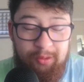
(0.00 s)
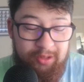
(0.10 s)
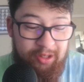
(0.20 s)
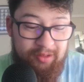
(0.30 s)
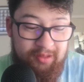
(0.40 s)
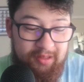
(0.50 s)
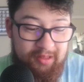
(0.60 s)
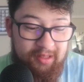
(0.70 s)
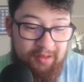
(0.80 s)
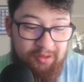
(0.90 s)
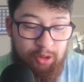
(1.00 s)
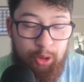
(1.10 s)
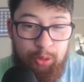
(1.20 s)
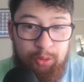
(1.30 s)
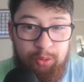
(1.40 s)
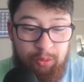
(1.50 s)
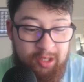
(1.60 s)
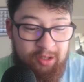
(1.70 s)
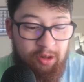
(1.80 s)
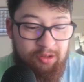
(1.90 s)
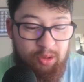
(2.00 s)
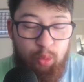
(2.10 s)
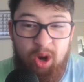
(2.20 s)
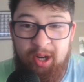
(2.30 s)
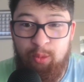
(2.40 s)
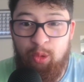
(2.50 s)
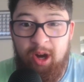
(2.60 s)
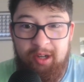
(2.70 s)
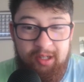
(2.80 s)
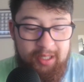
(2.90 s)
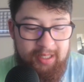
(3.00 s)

So they've struggled. West Coast are 1-1.